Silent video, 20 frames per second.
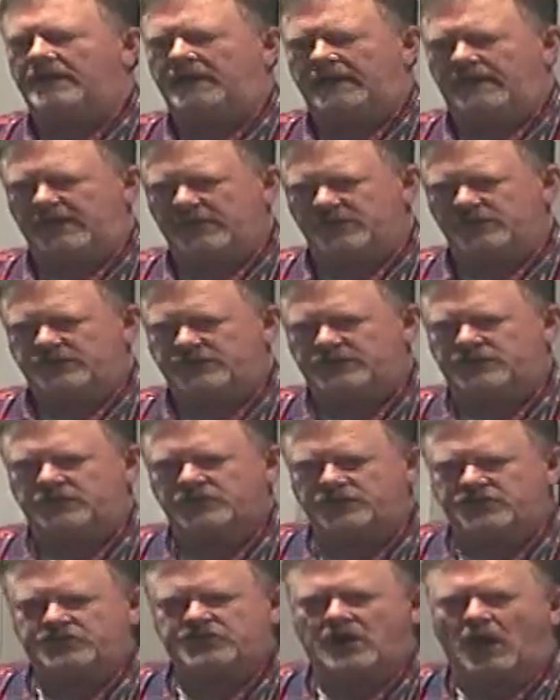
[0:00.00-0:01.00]
is
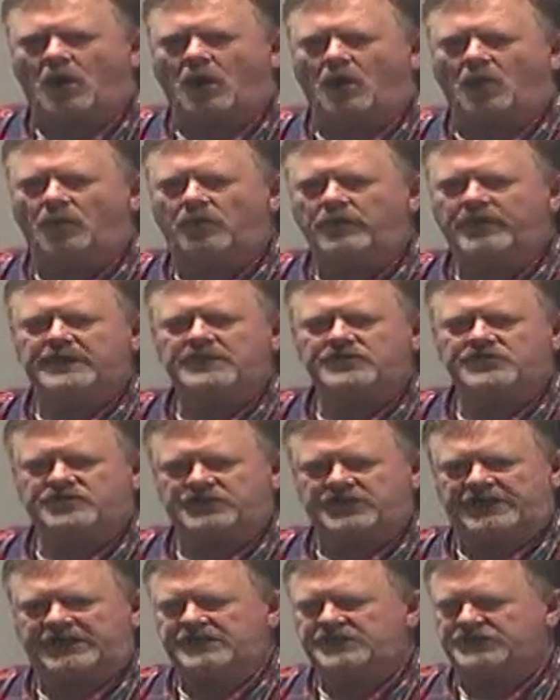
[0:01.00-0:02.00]
to show that
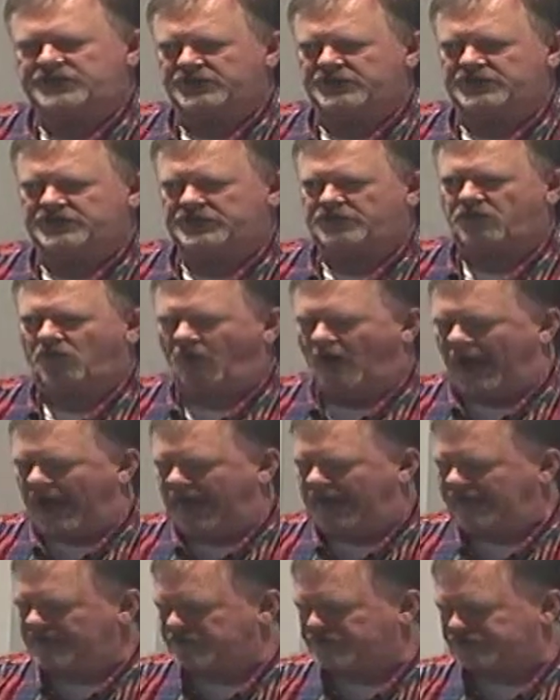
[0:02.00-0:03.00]
Jesus
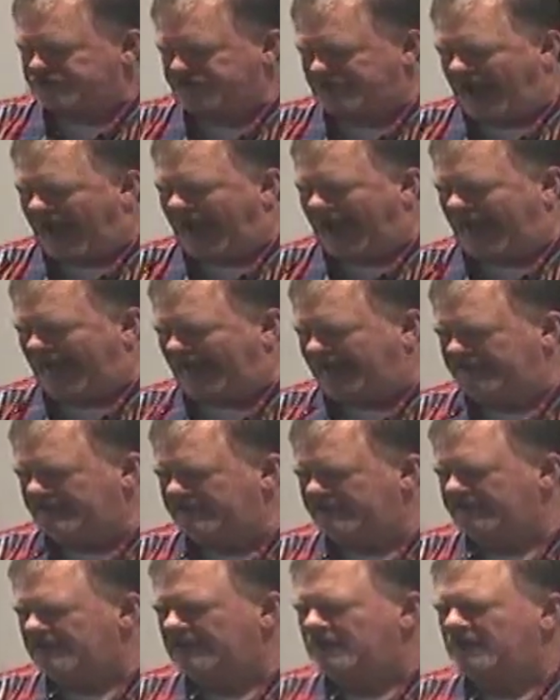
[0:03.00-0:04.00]
Christ
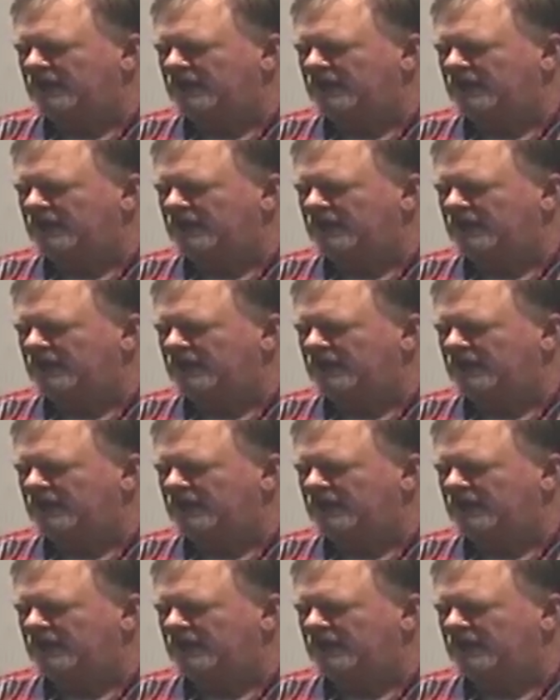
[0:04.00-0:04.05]
died,